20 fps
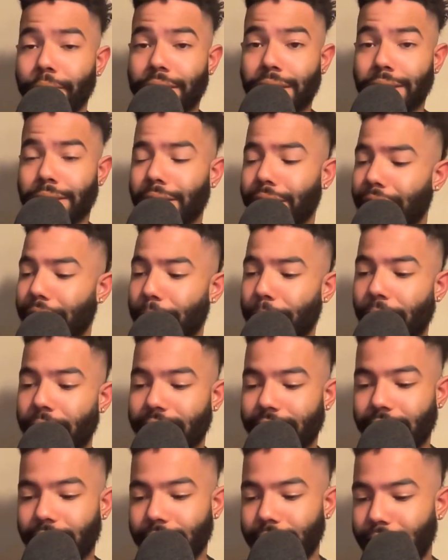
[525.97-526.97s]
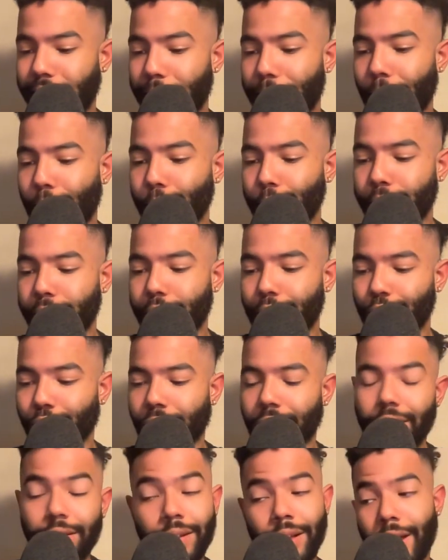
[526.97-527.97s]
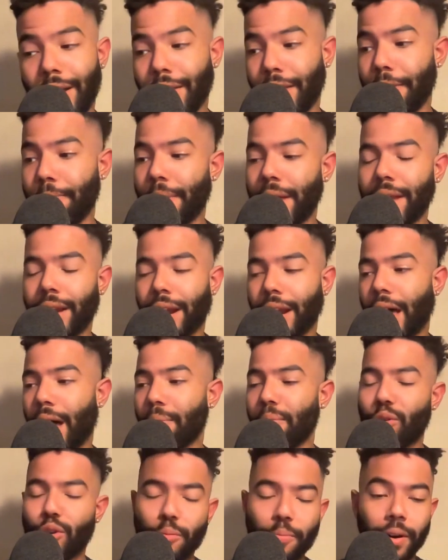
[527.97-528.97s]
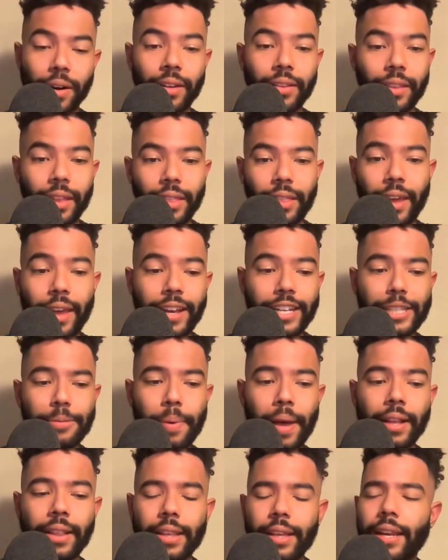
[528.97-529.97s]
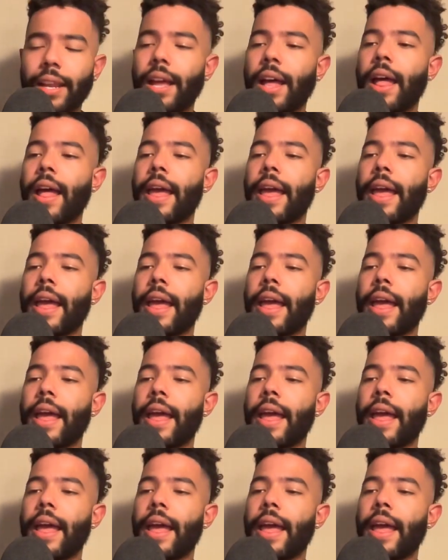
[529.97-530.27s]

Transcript: Since the D-backs had this deep postseason run, they made a lot more money than they expected.